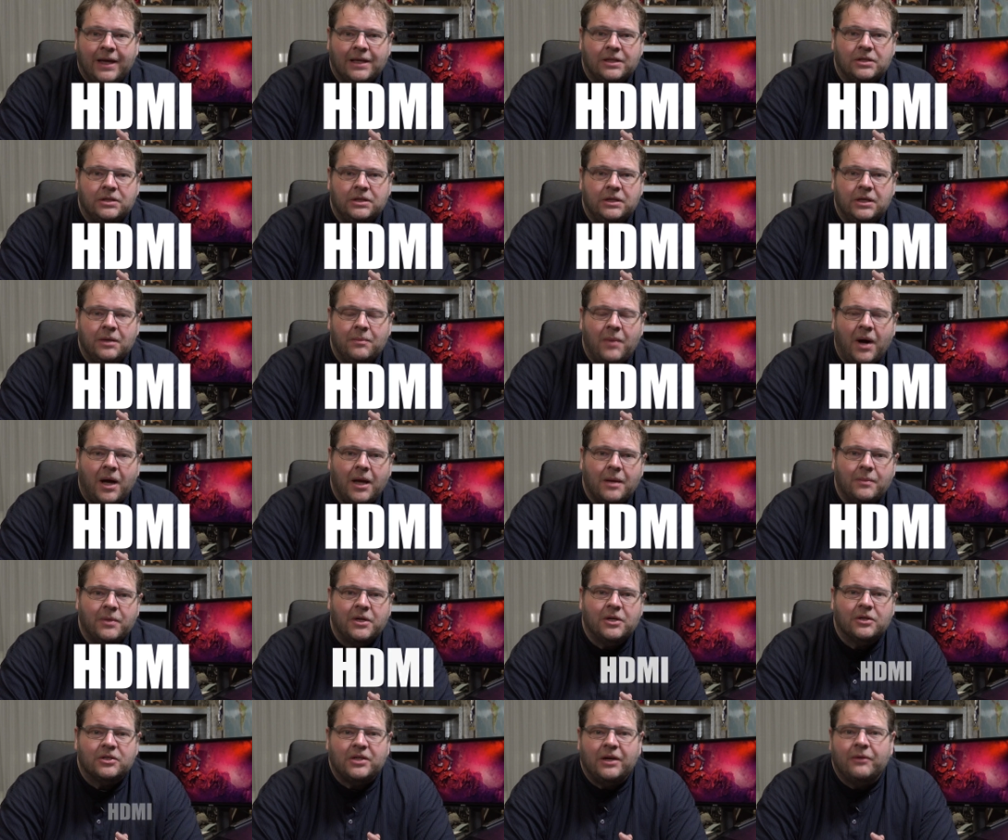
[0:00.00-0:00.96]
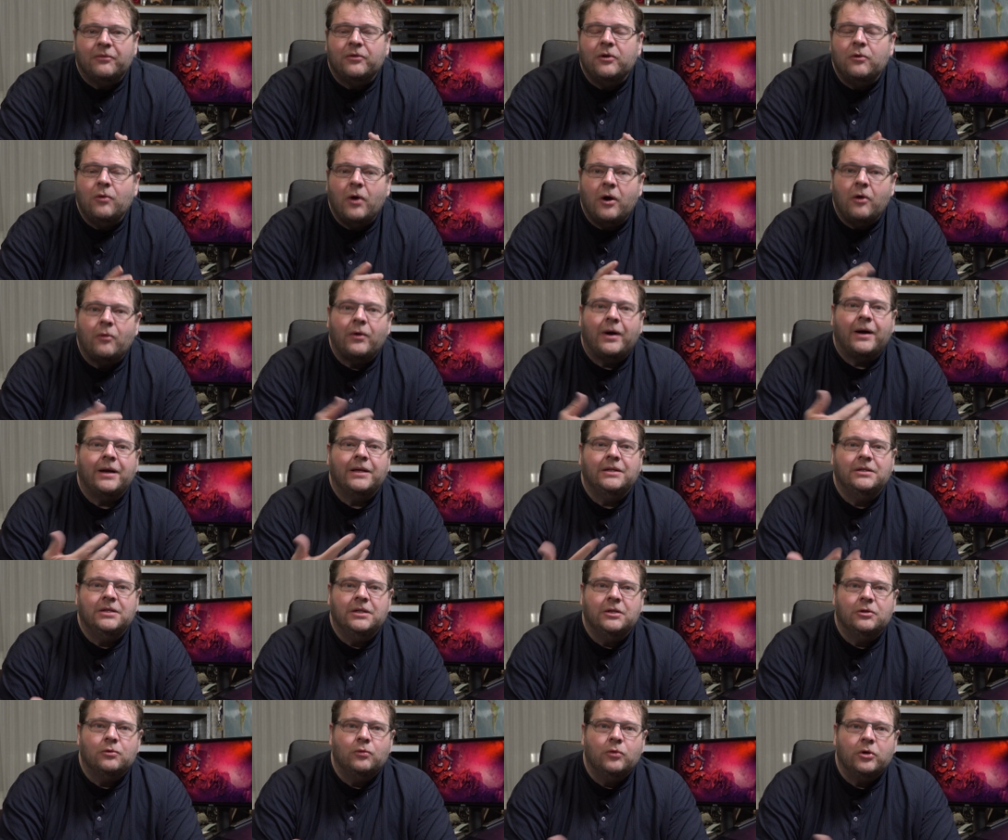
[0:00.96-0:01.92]
HDMI, because everywhere where I
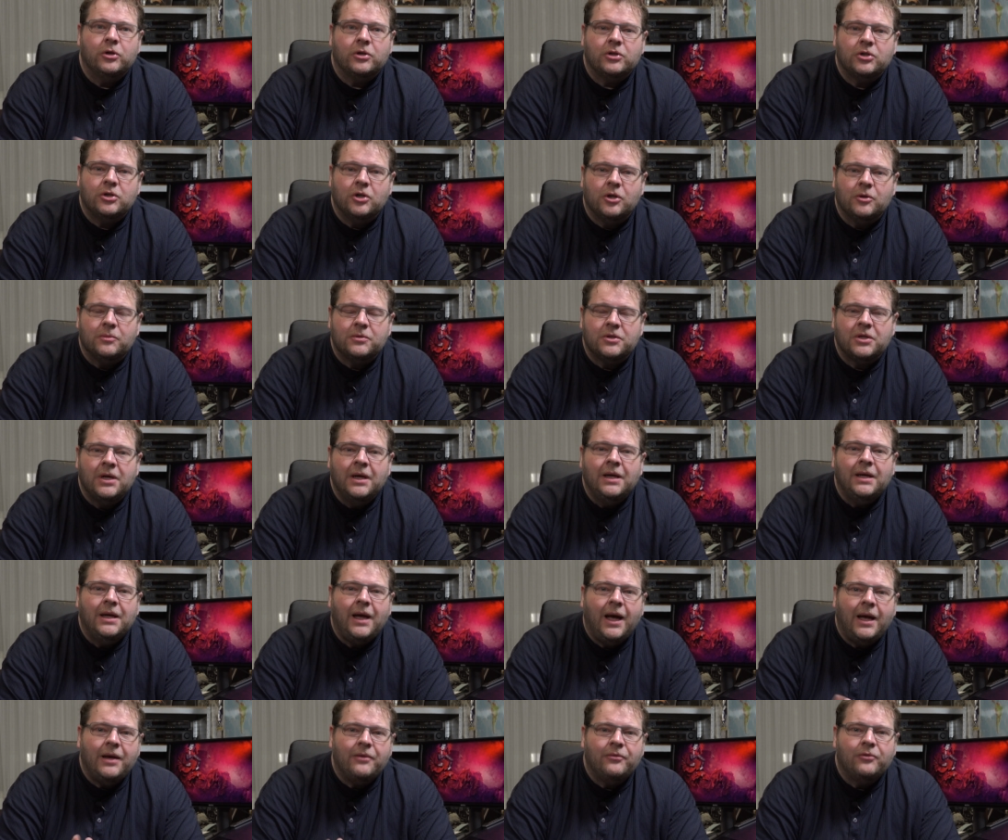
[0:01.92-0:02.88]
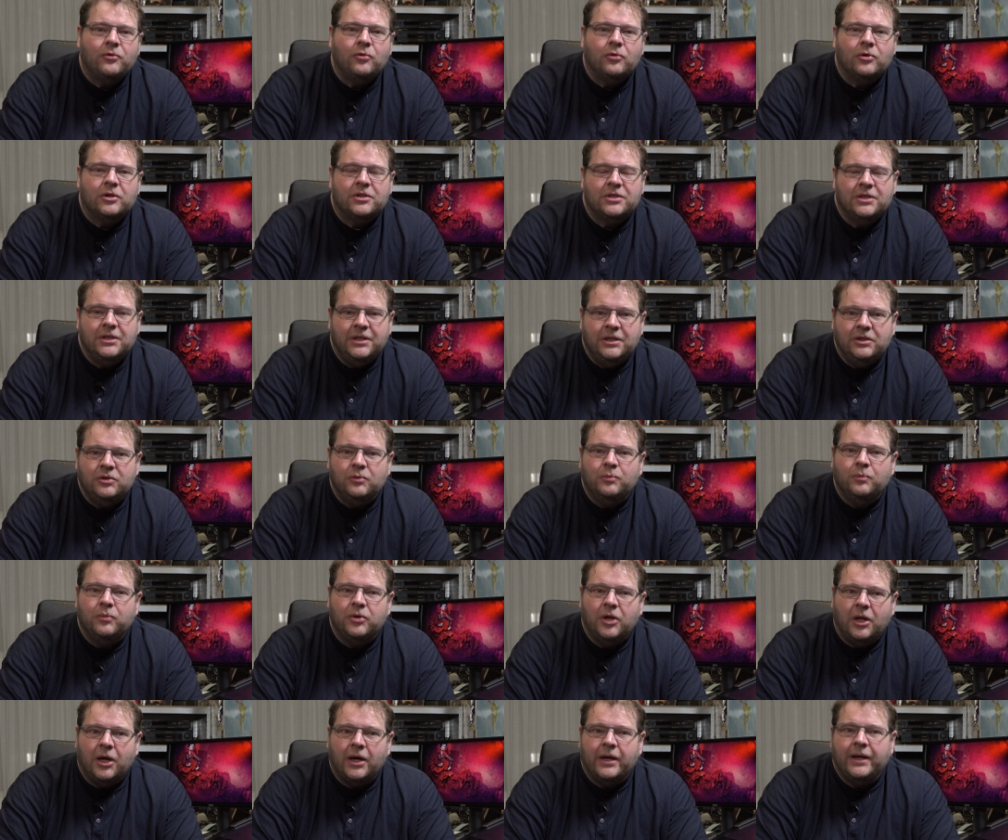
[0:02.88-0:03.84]
teach workshops, I, of course, need to
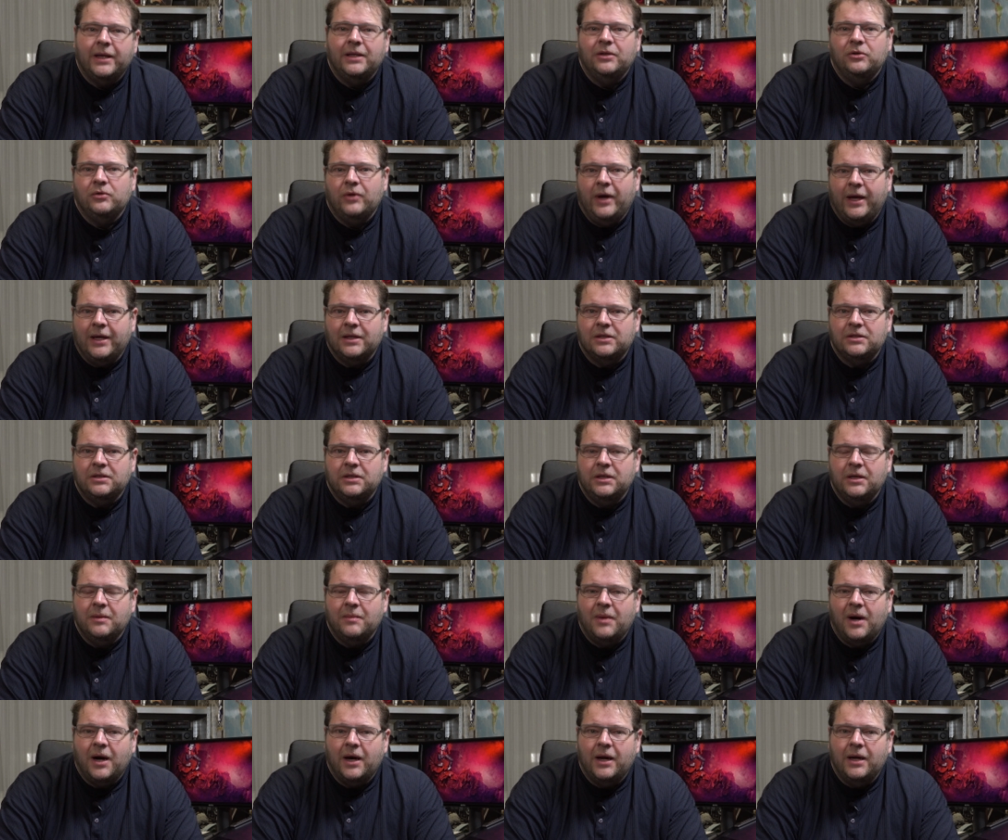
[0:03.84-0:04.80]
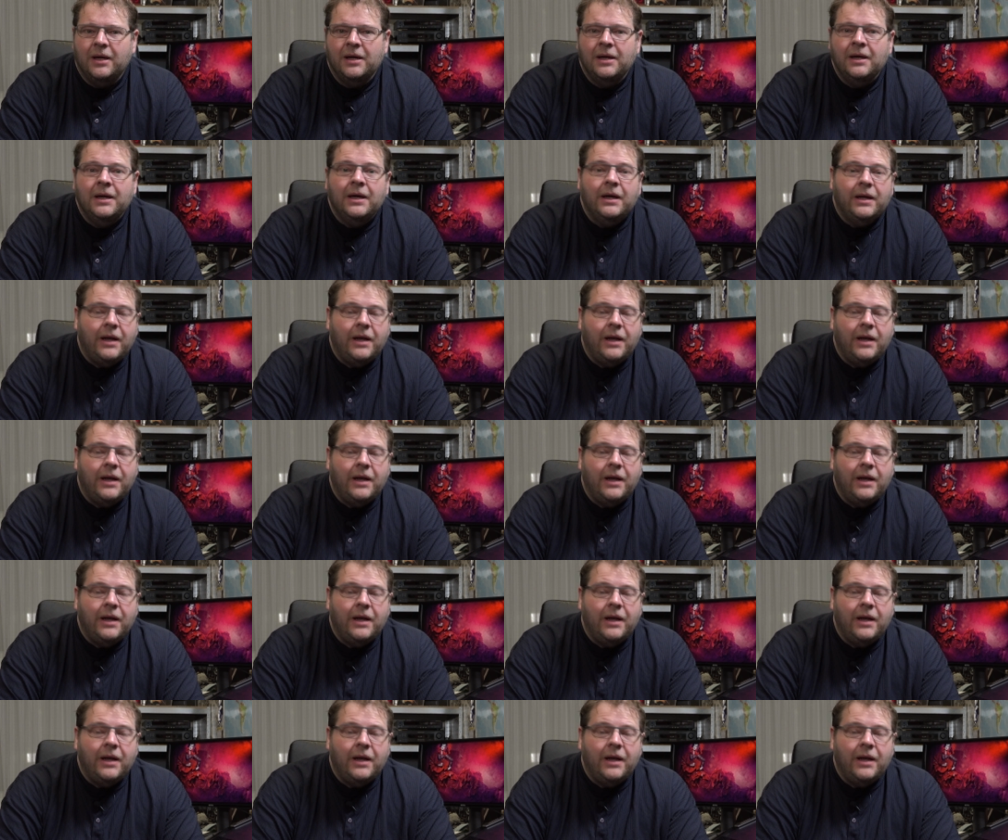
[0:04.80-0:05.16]
plug into HDMI.